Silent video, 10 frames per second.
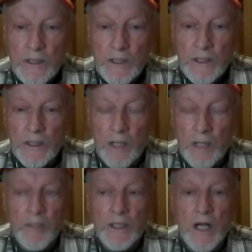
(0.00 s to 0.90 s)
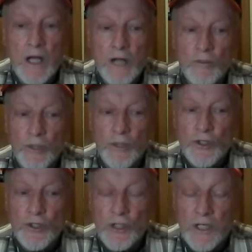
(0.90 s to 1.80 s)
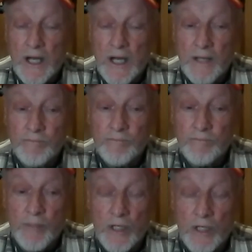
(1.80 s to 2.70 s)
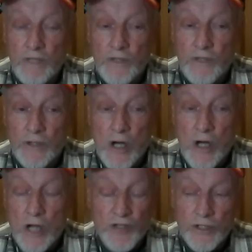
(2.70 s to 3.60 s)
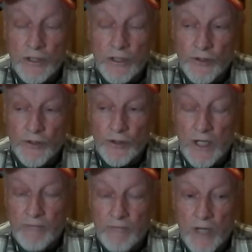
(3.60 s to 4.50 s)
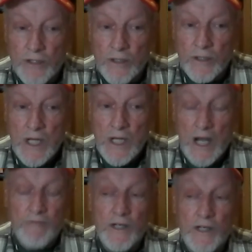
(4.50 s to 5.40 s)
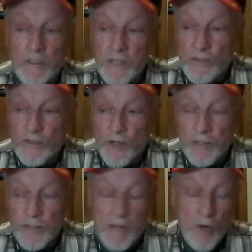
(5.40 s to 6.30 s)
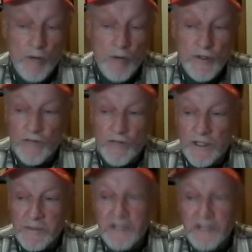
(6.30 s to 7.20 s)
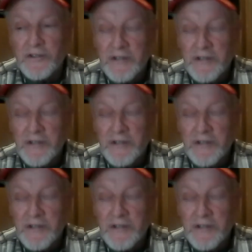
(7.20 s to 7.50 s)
Uh, and make a contribution. And I, I believed in the cause. I still do. I have lots yeah. of I have Vietnamese friends. My barber's Vietnamese. The,